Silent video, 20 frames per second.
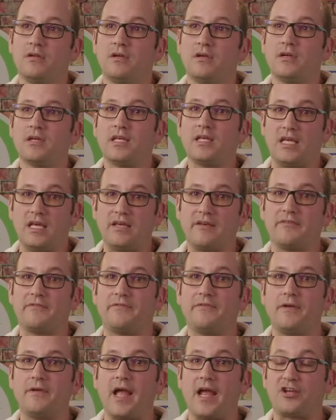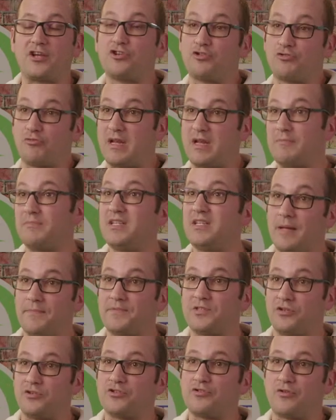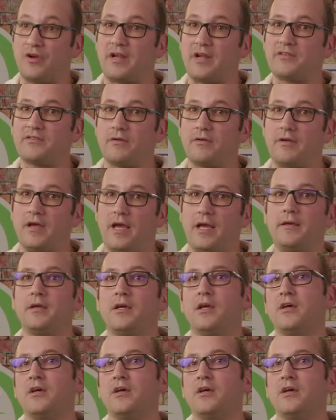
give extreme tips and tricks, okay?